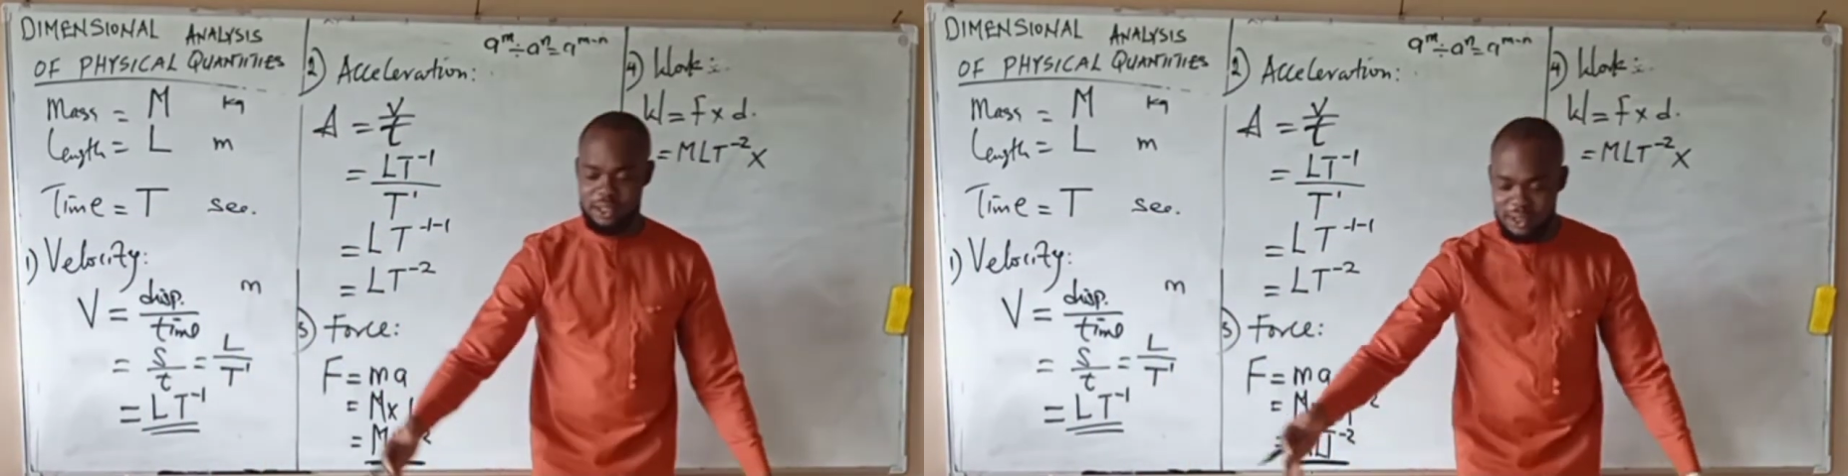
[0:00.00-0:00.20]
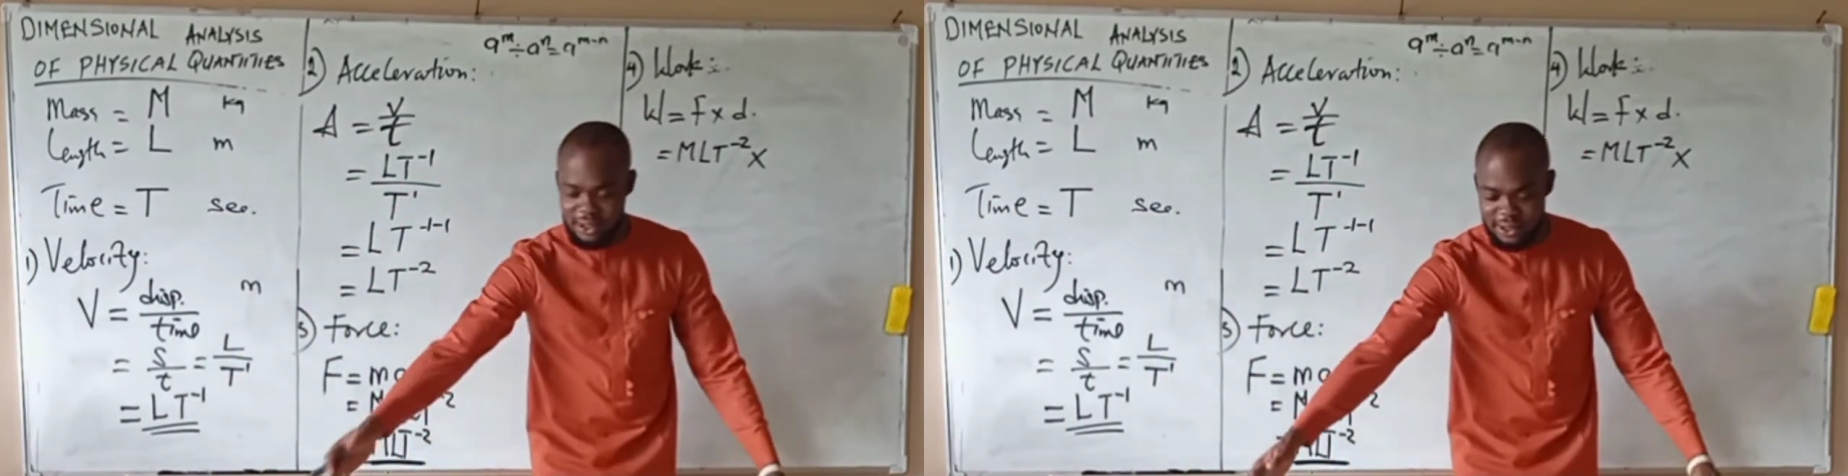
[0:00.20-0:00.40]

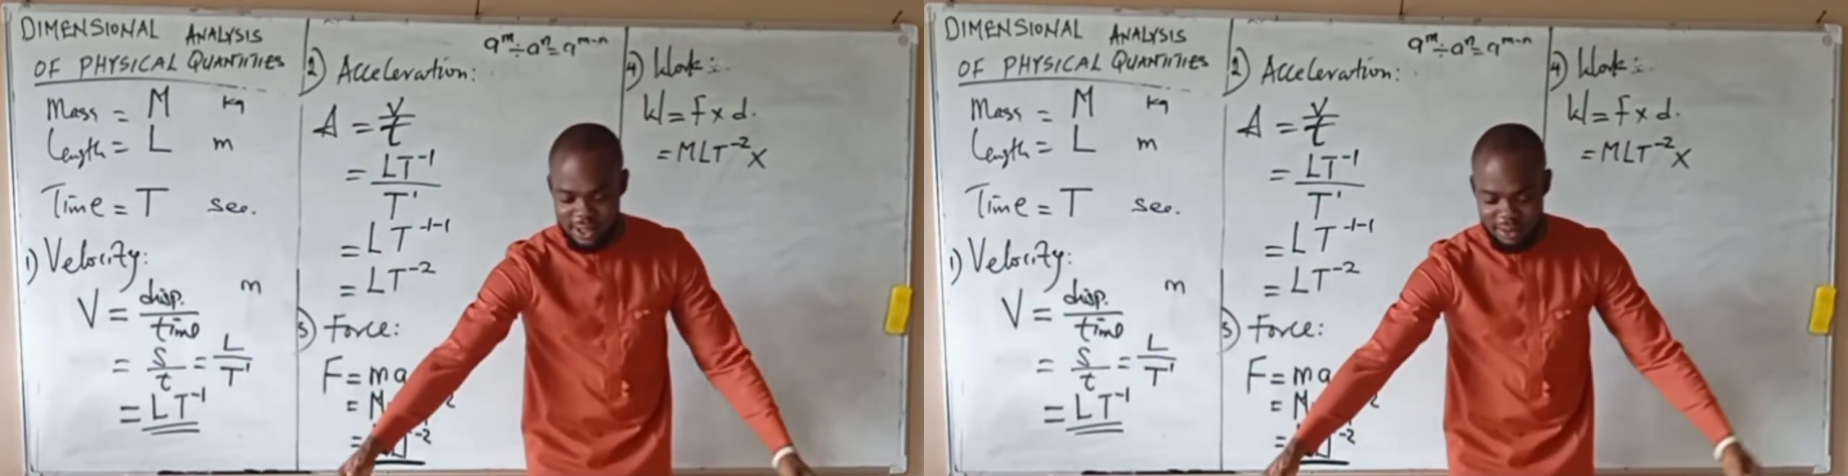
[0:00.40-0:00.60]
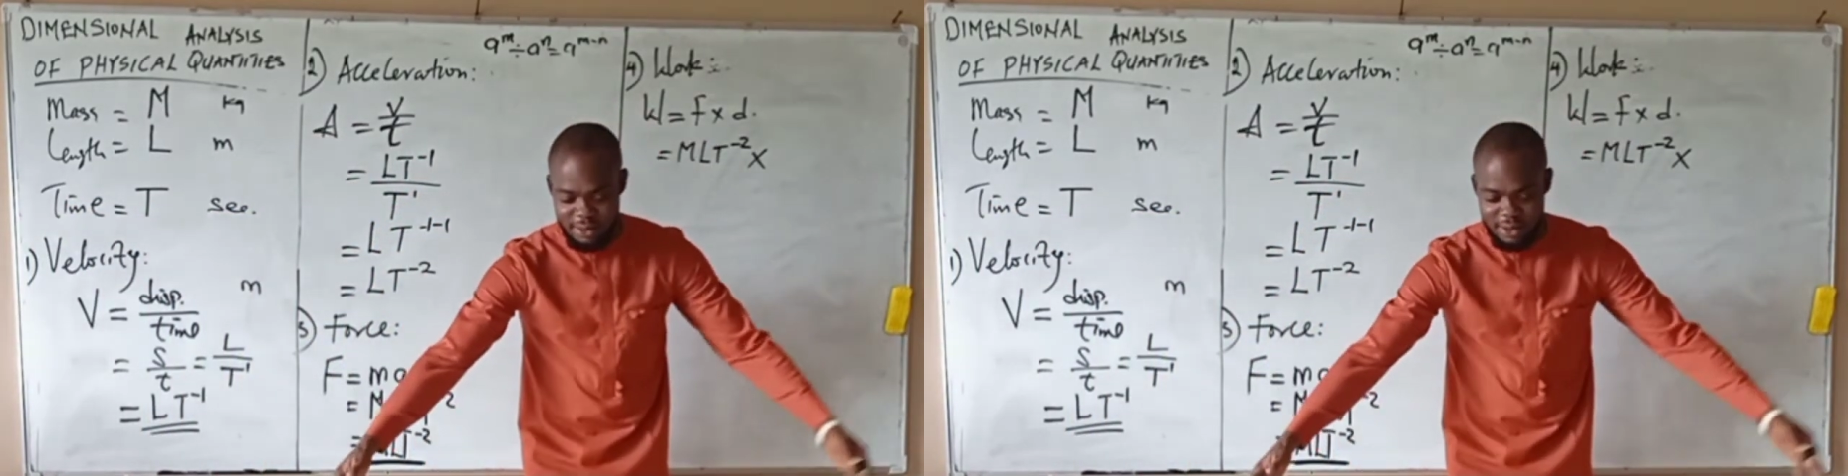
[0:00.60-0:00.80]
The
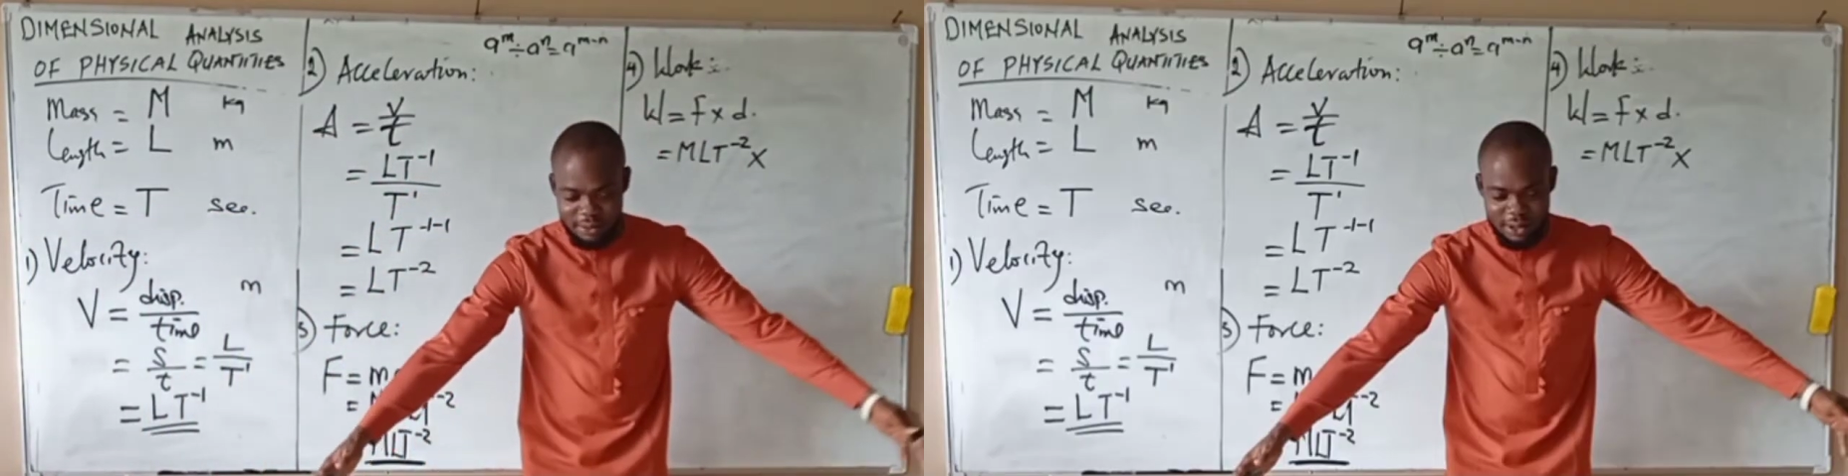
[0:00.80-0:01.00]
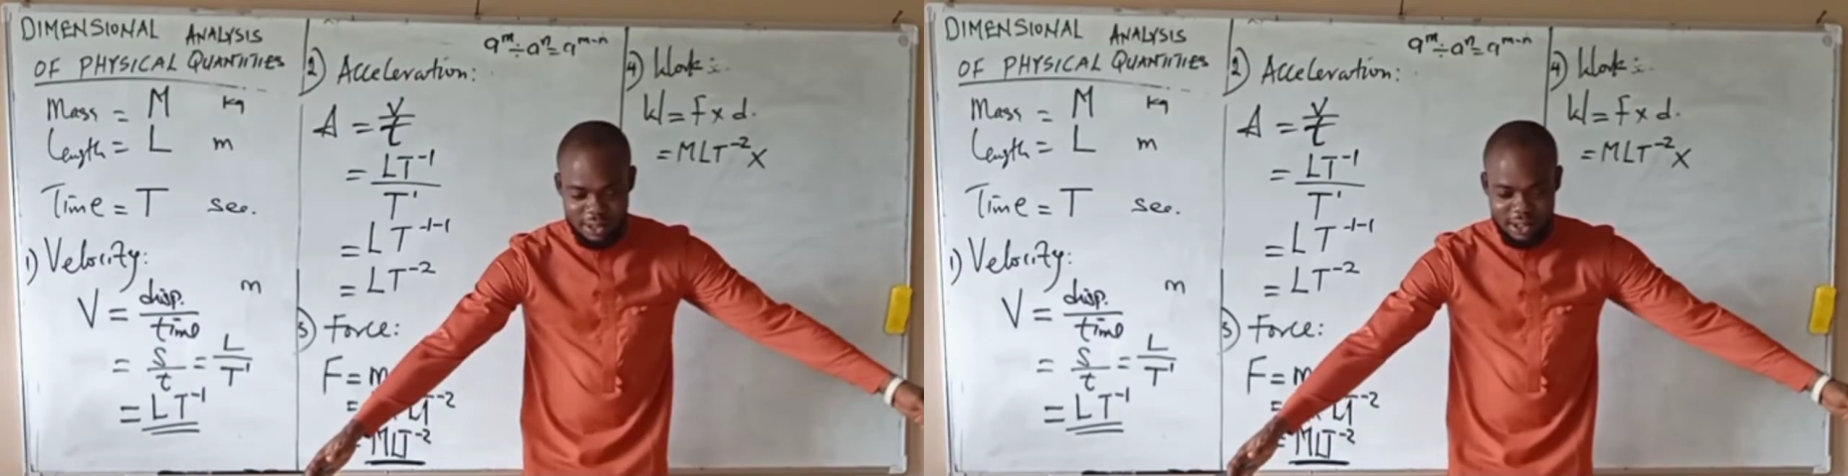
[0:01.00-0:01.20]
distance,
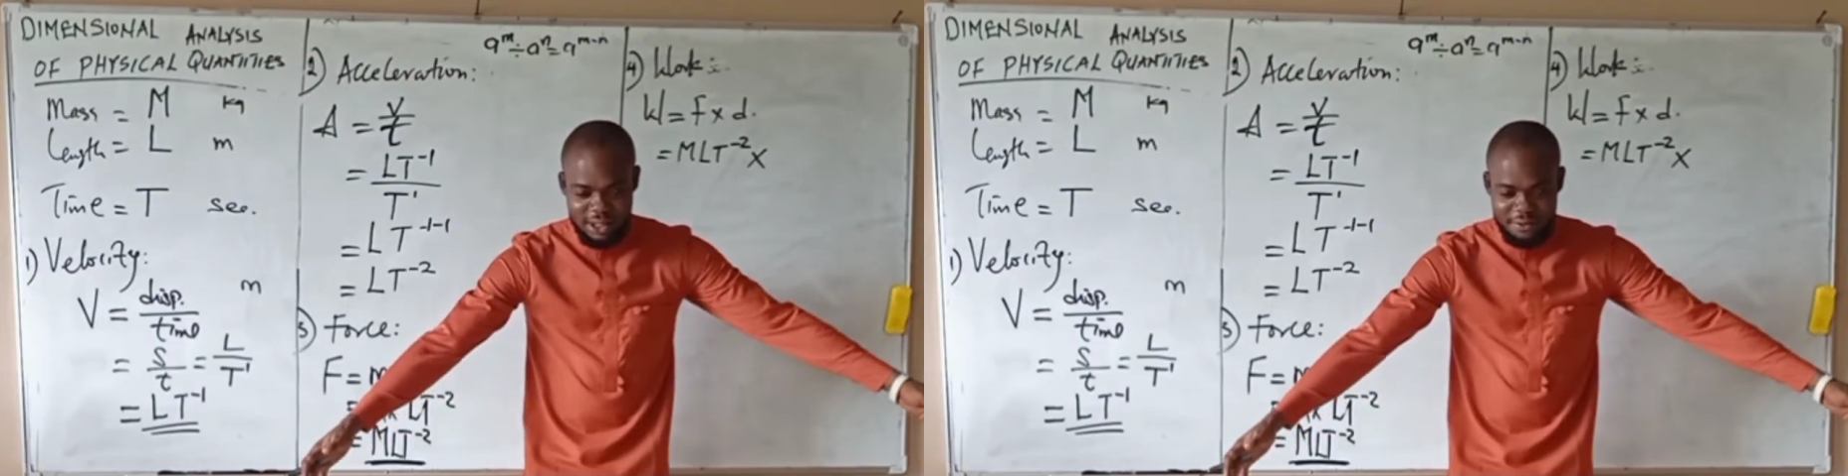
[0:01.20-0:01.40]
the